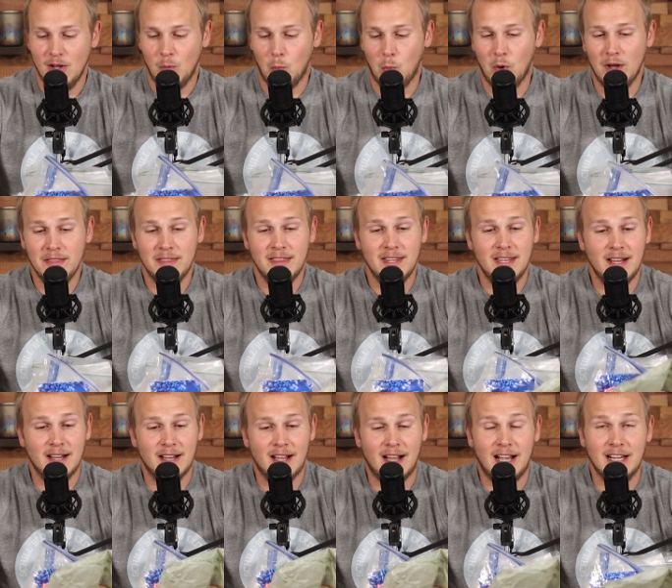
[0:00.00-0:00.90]
One
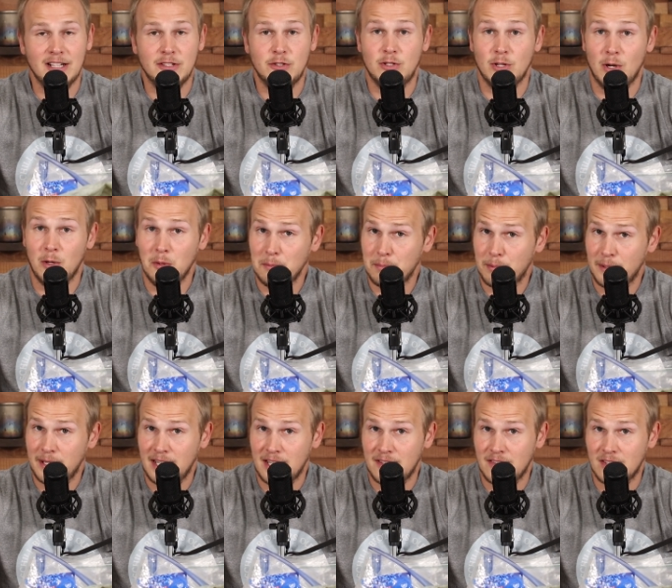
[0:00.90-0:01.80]
thing I don't
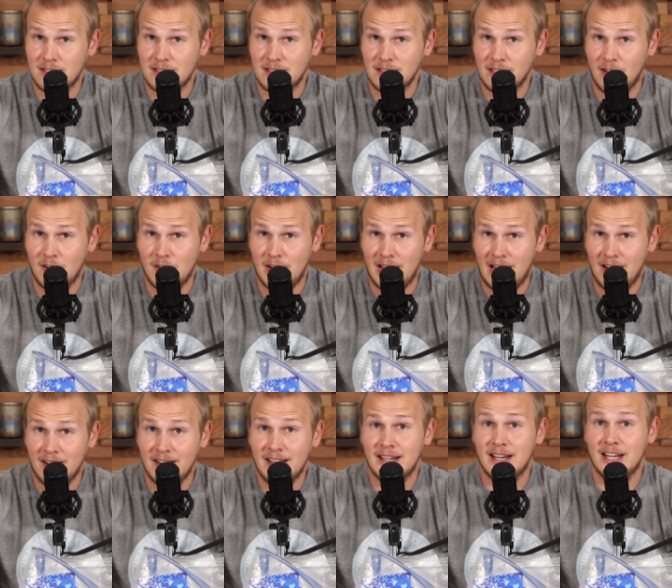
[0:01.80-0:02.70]
bring in this
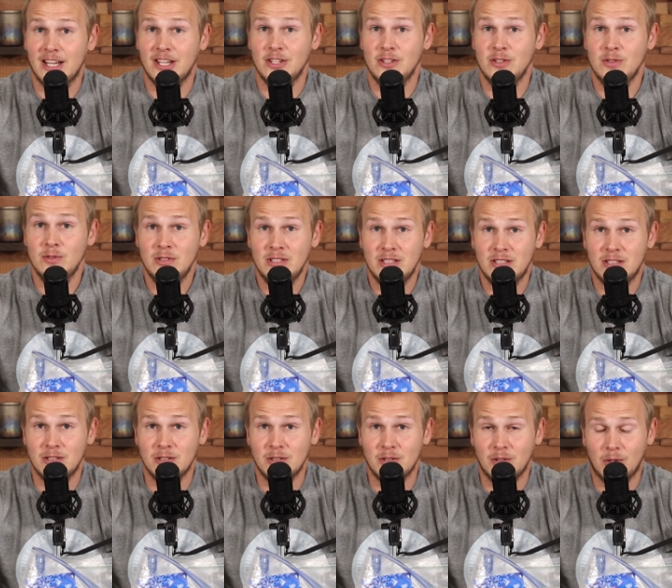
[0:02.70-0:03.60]
loadout, and I used
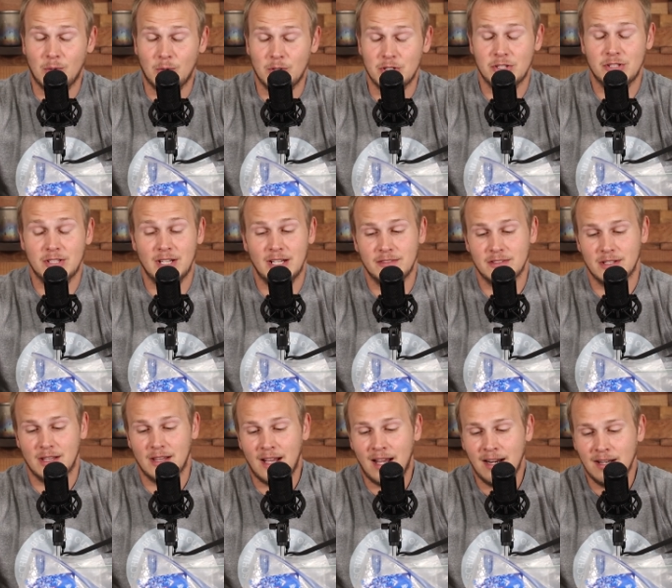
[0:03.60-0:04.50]
to, which
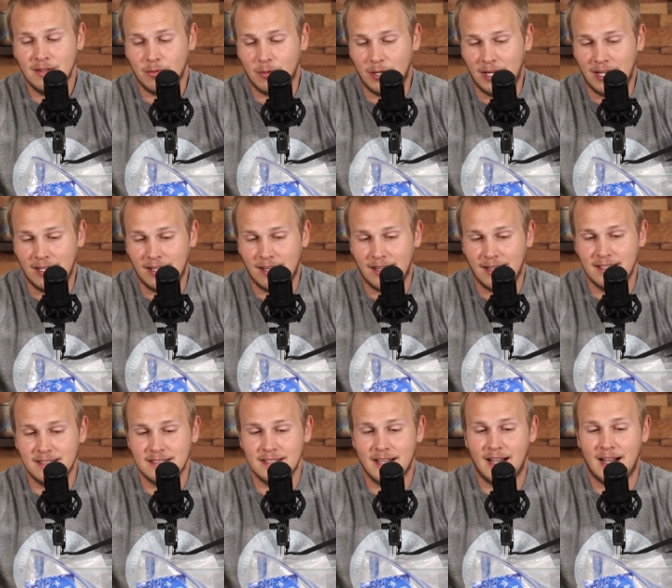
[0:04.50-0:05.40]
saves a lot of weight,
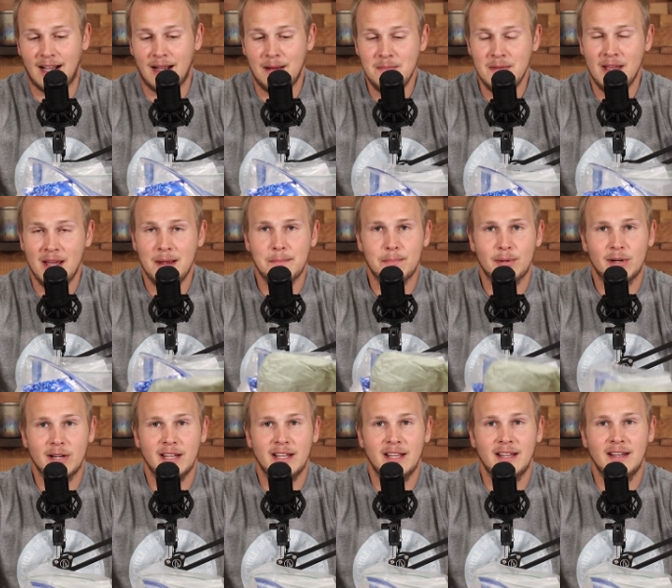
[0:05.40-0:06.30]
is I'm not
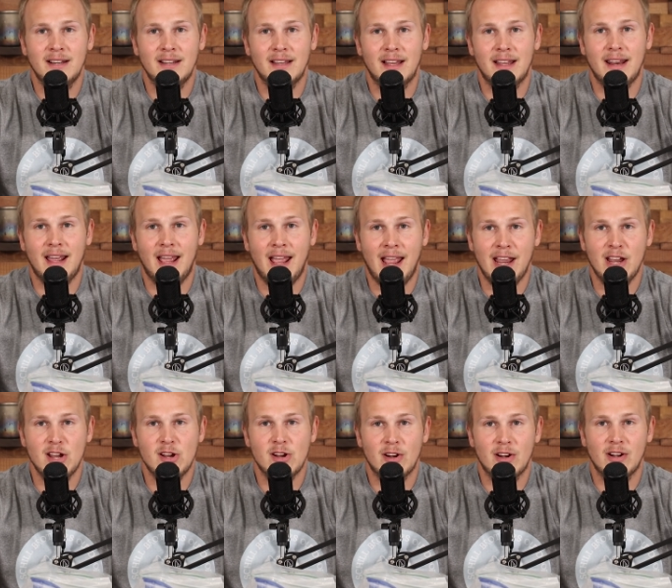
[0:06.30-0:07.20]
bringing an
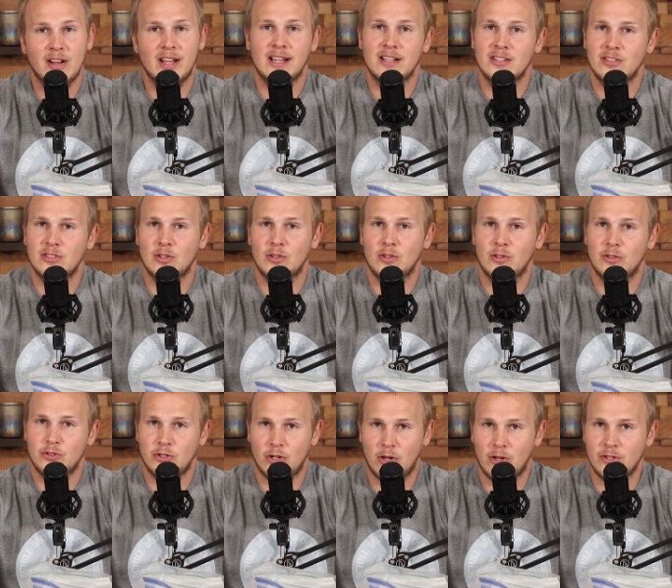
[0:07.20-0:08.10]
Anker
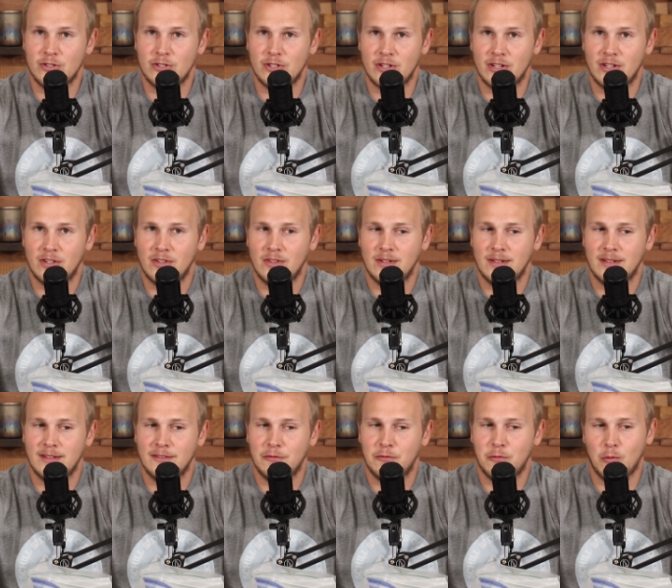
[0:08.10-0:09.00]
external charger
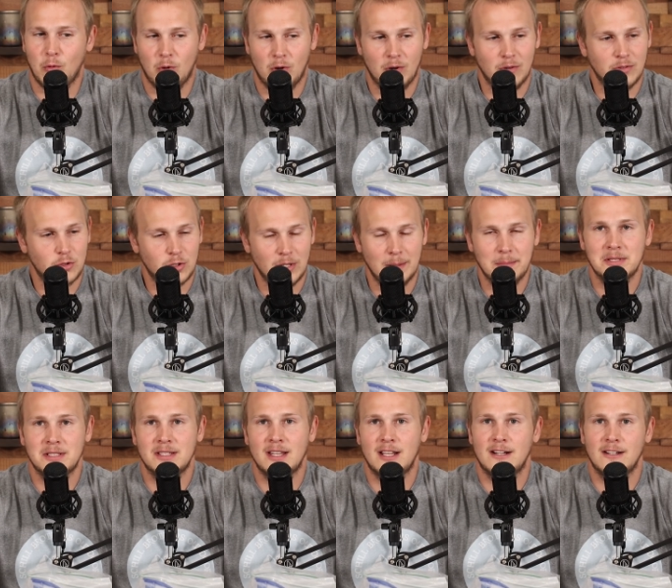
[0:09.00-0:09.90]
for
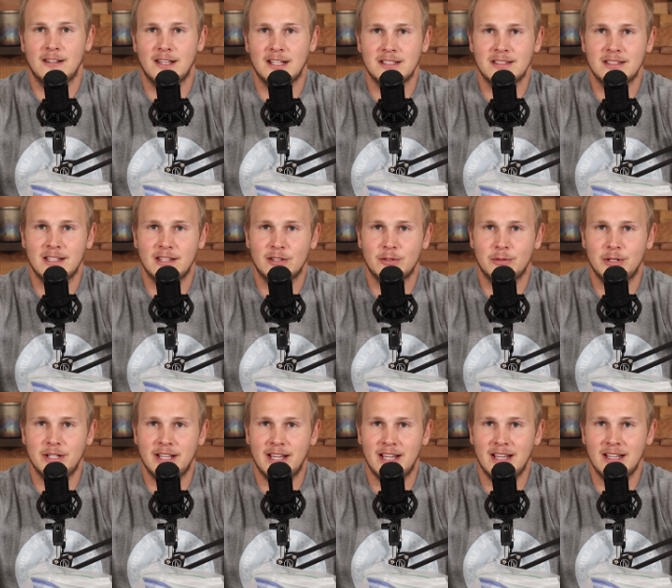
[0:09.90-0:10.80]
trips that are less than
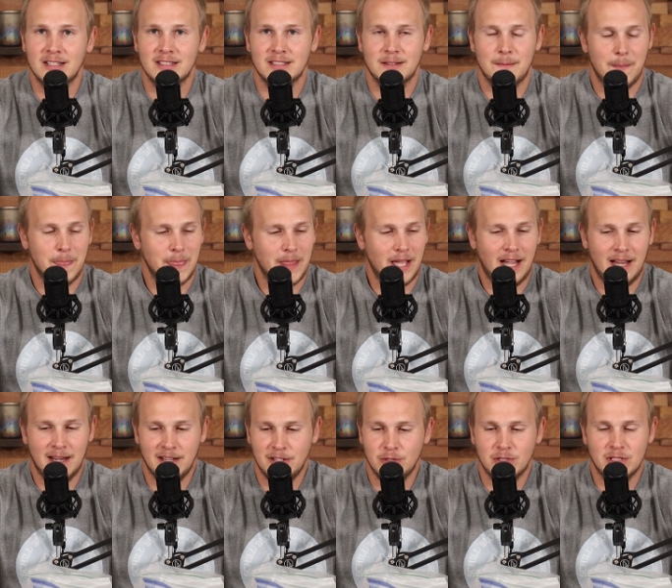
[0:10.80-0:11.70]
3 days.
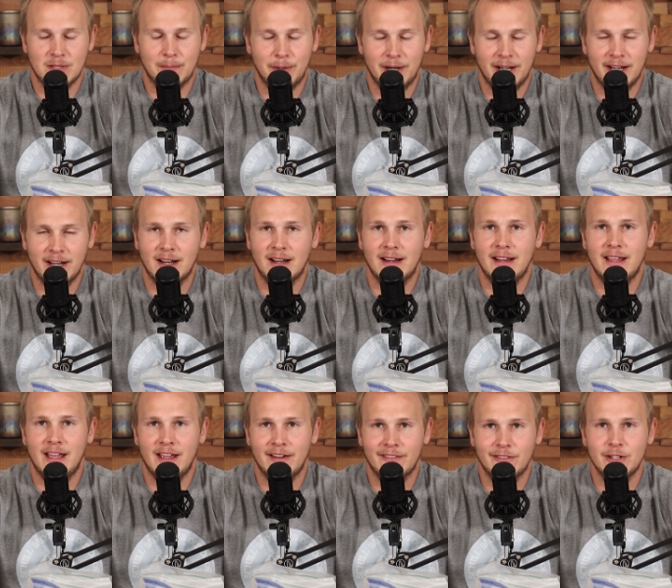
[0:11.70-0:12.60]
I used to bring it on
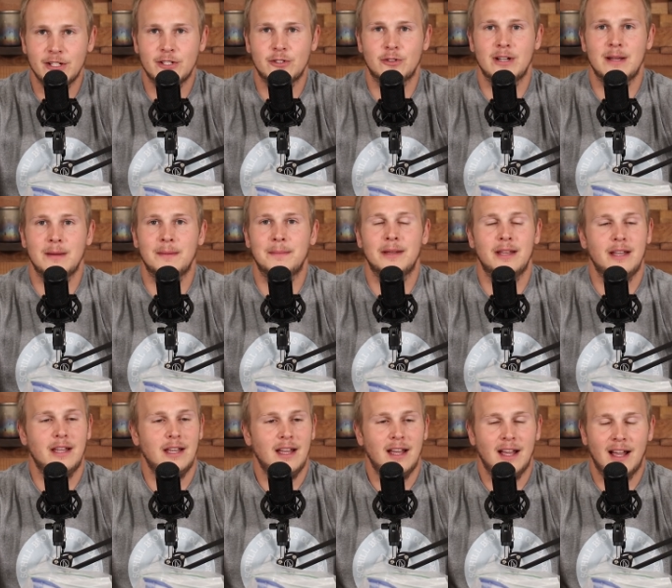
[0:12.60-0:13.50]
every trip.
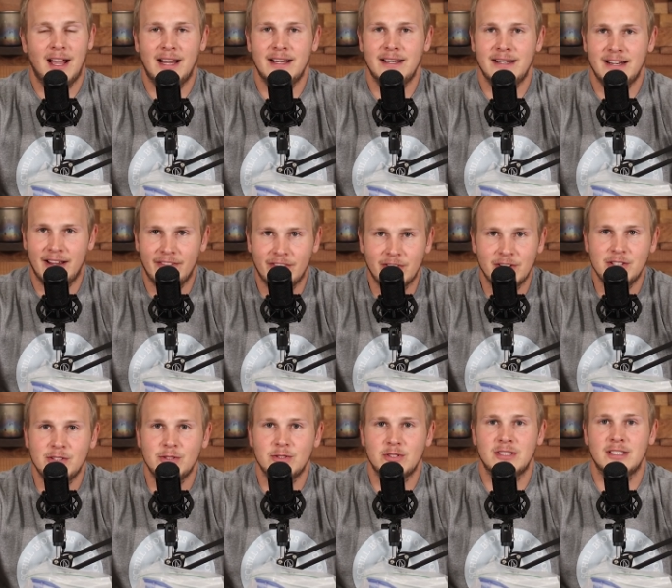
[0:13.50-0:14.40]
I never
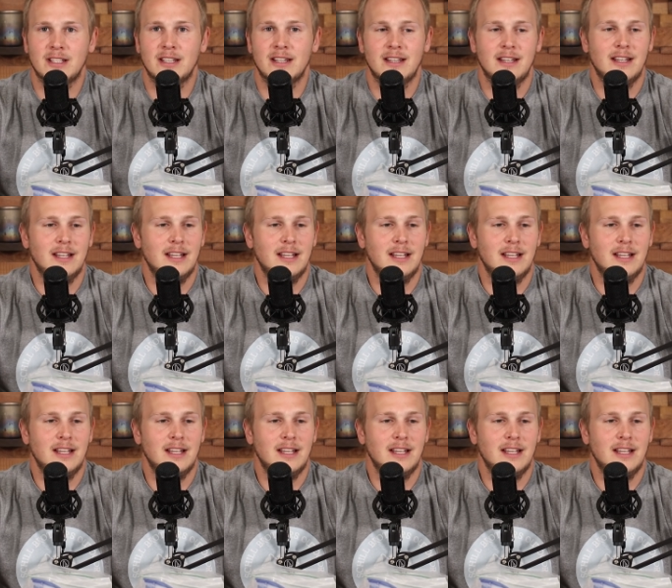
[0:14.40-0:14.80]
used it.